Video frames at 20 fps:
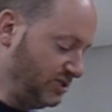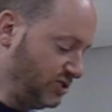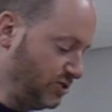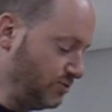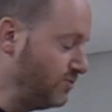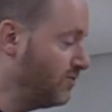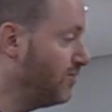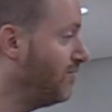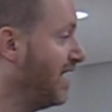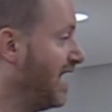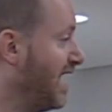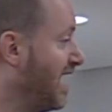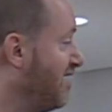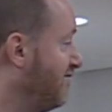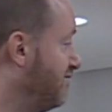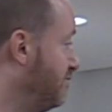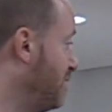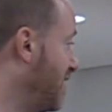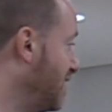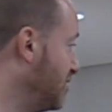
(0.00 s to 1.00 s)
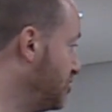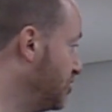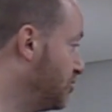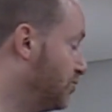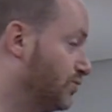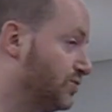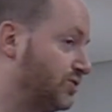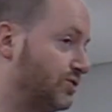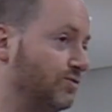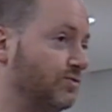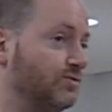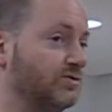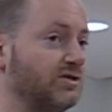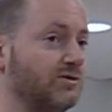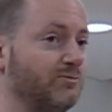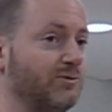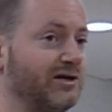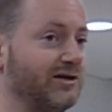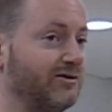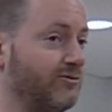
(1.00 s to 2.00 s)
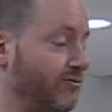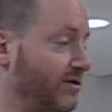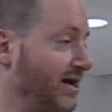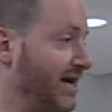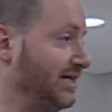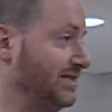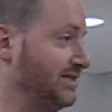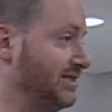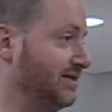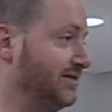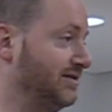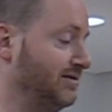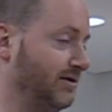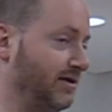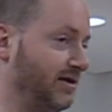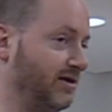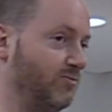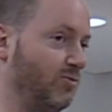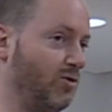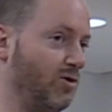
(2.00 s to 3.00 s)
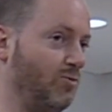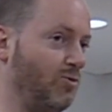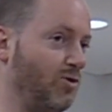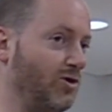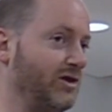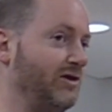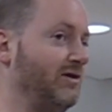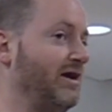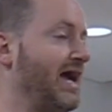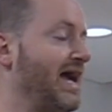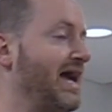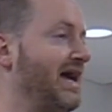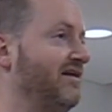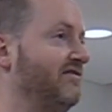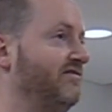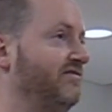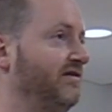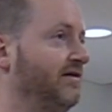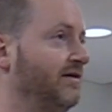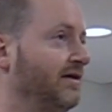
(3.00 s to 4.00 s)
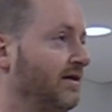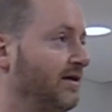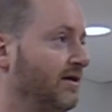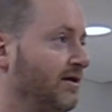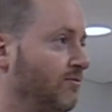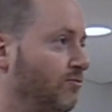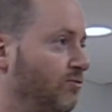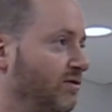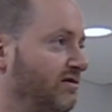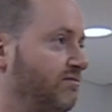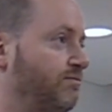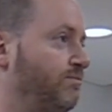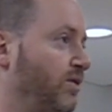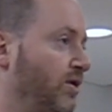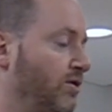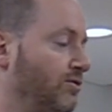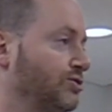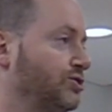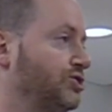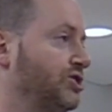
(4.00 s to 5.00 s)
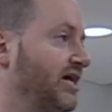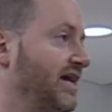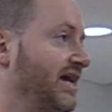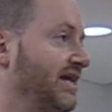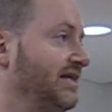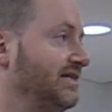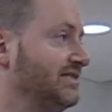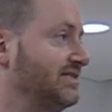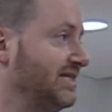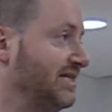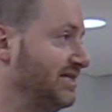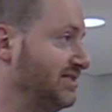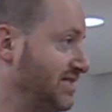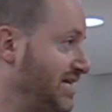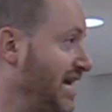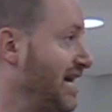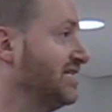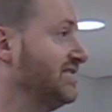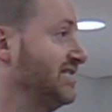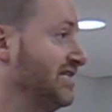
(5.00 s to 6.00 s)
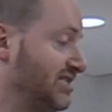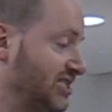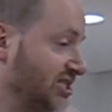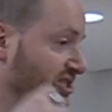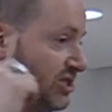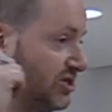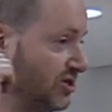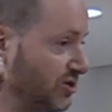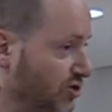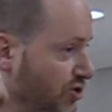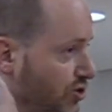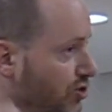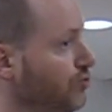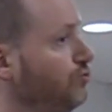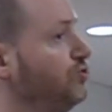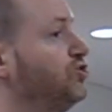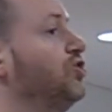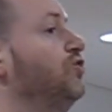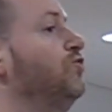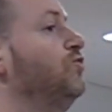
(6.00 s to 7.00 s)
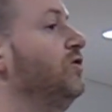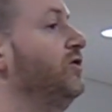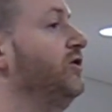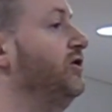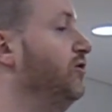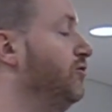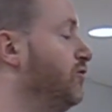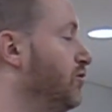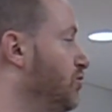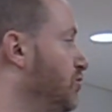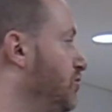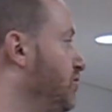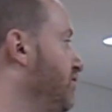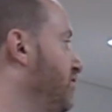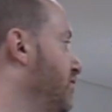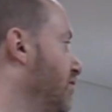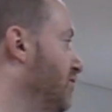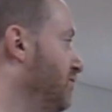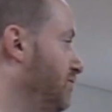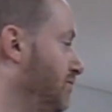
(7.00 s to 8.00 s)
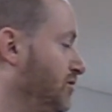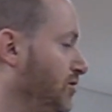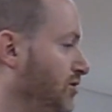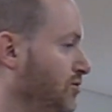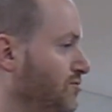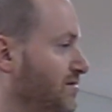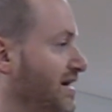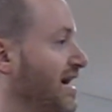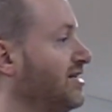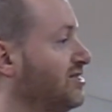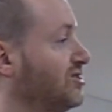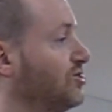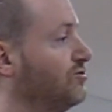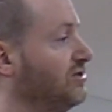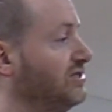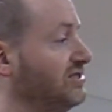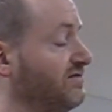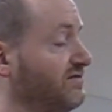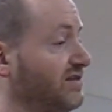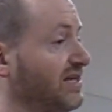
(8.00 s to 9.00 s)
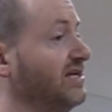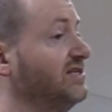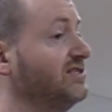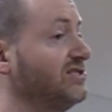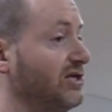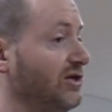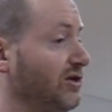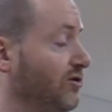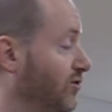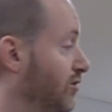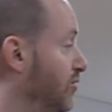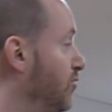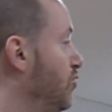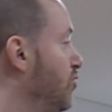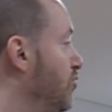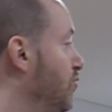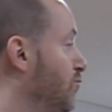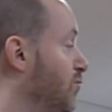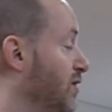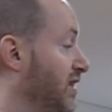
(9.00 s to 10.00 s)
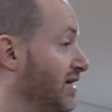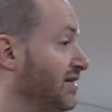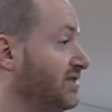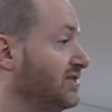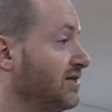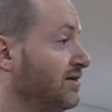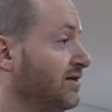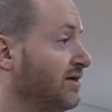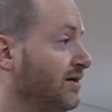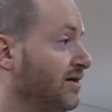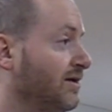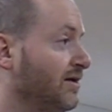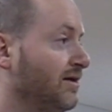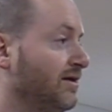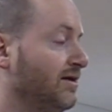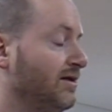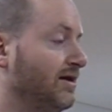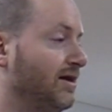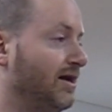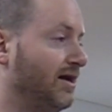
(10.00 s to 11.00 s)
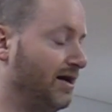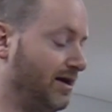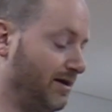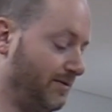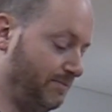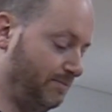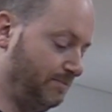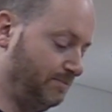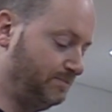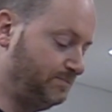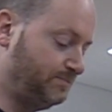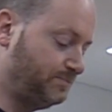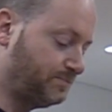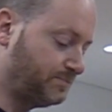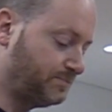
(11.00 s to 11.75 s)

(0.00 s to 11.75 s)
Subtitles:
do not have magical tools that we're created. What you have with blockchain is yes, it is a new tool, and you've got new categories of things that you can do with it. I